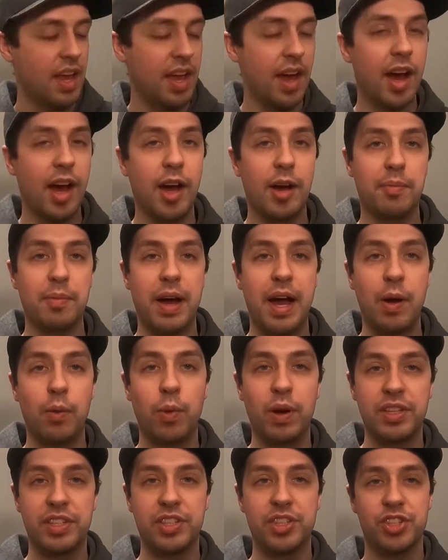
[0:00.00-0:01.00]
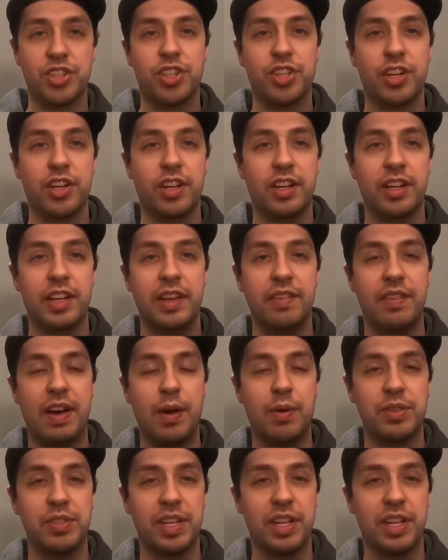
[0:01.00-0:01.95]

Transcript: I wasn't sure if I was